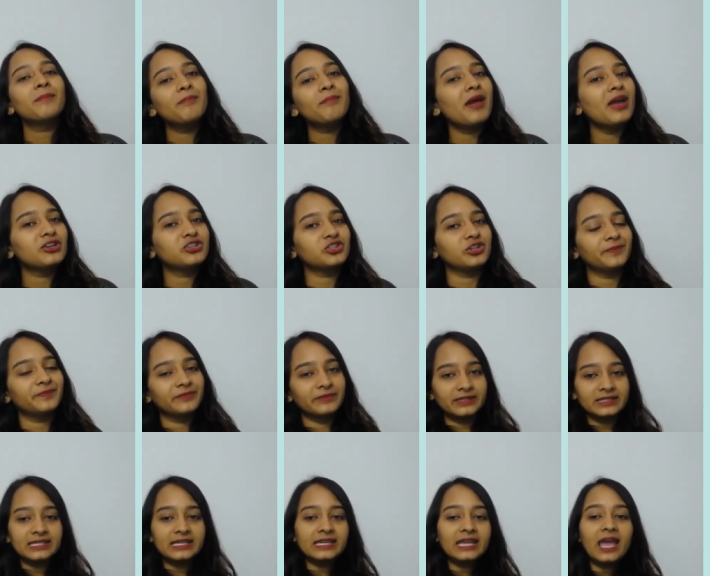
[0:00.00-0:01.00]
measure.
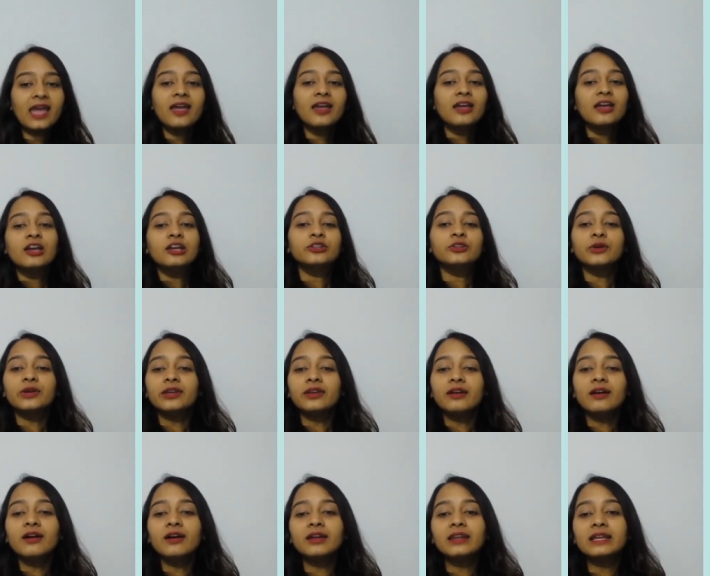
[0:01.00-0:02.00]
Okay? So
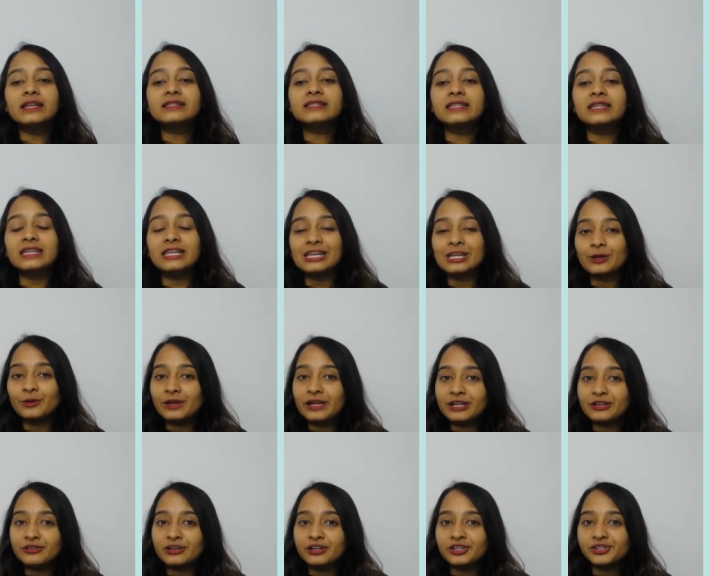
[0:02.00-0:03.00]
here it's an
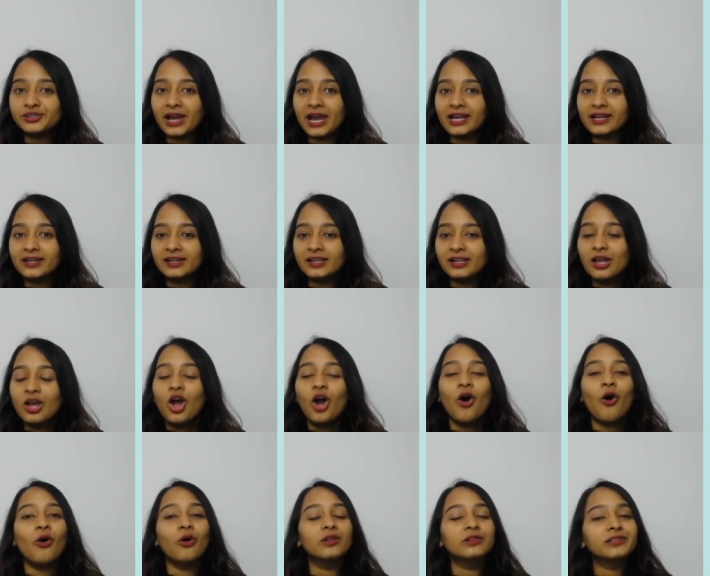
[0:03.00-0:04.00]
equilateral triangle.
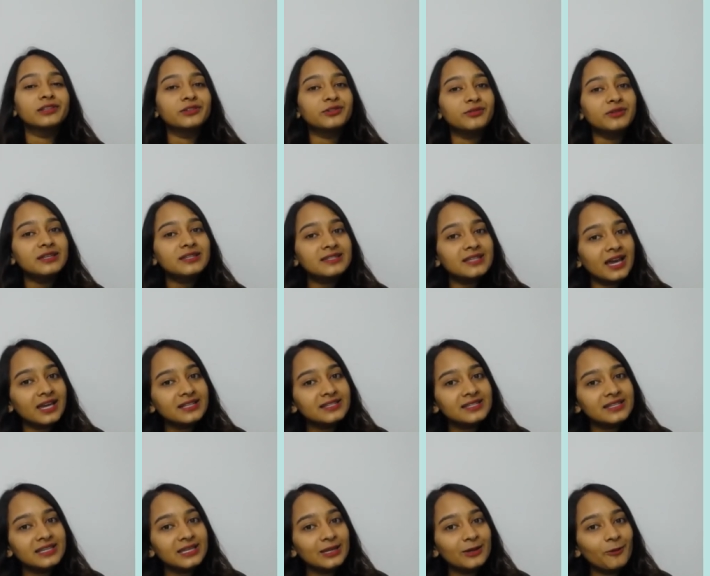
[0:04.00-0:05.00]
All the three sides
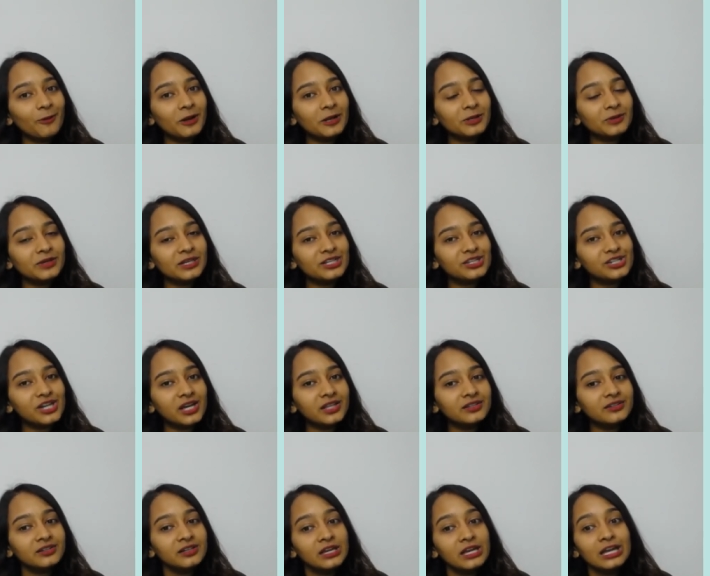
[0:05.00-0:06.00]
are equal to each
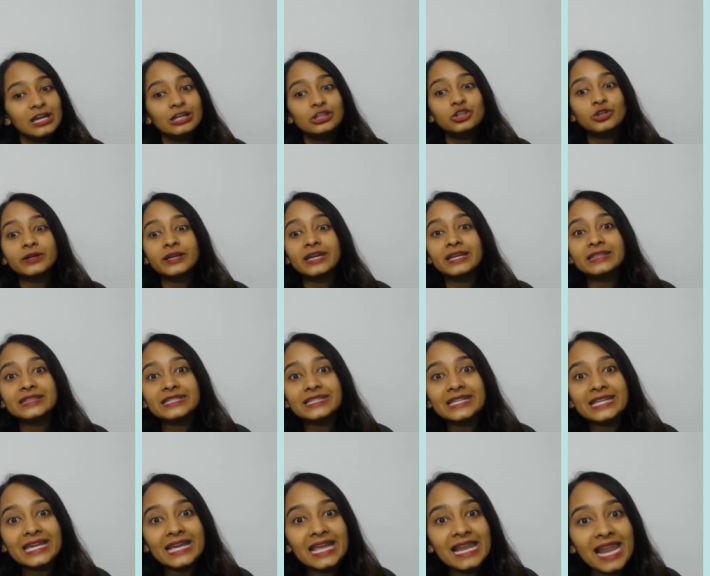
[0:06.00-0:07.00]
other. So
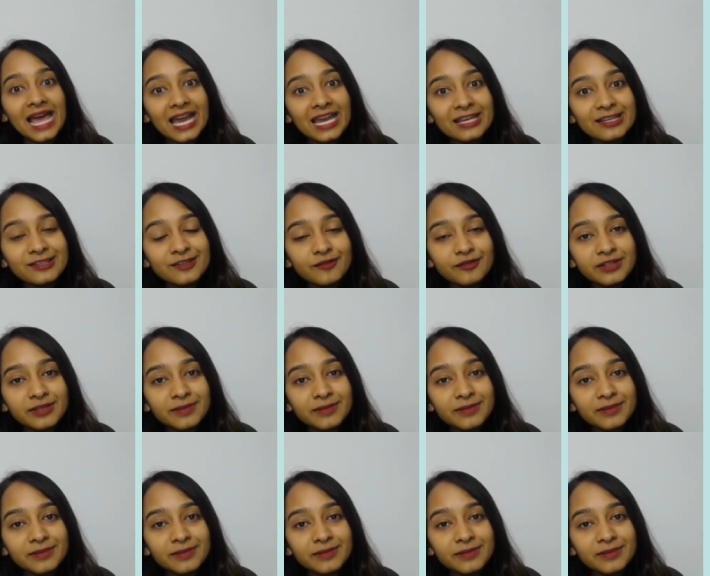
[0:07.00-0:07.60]
kitne lines of